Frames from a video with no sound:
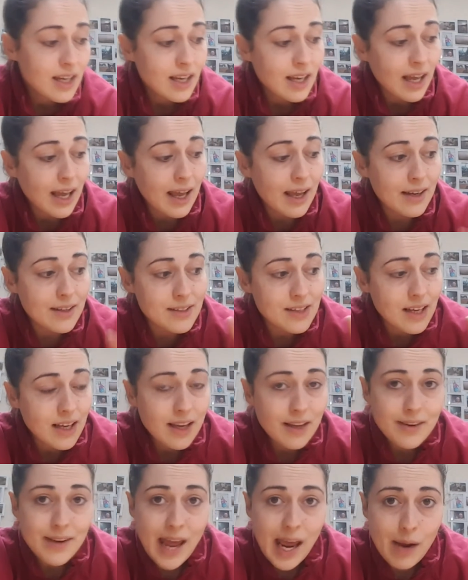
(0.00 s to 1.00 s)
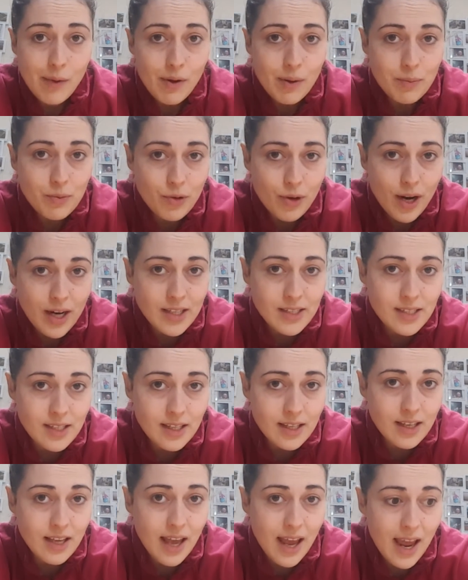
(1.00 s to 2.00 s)
And now I'm
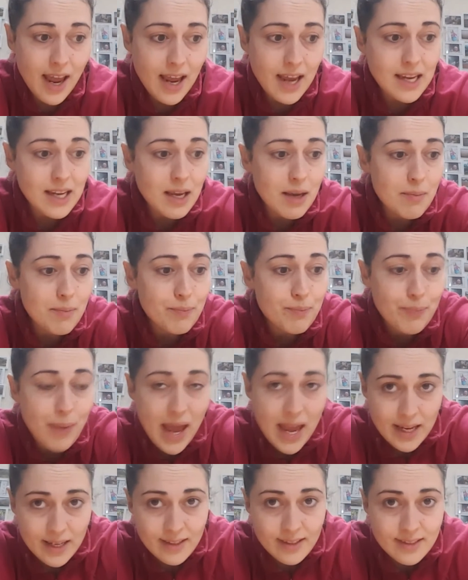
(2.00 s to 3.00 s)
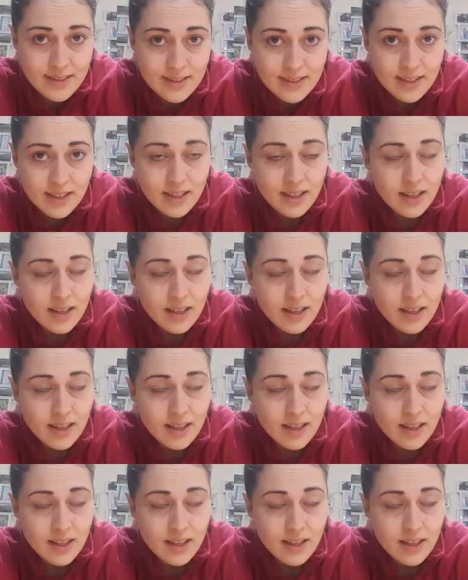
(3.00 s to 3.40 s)
creating a base.